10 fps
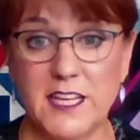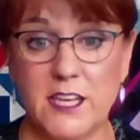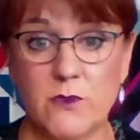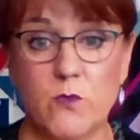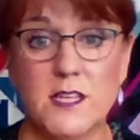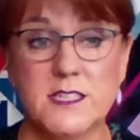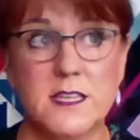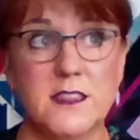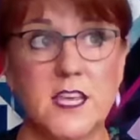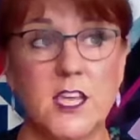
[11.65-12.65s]
It was
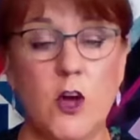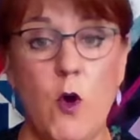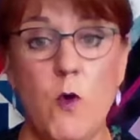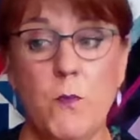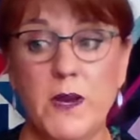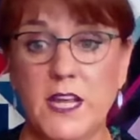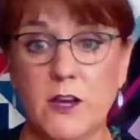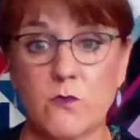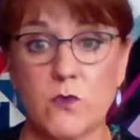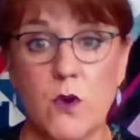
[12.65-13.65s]
in the
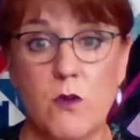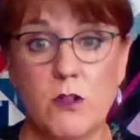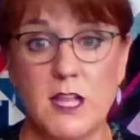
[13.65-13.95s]
opening roll.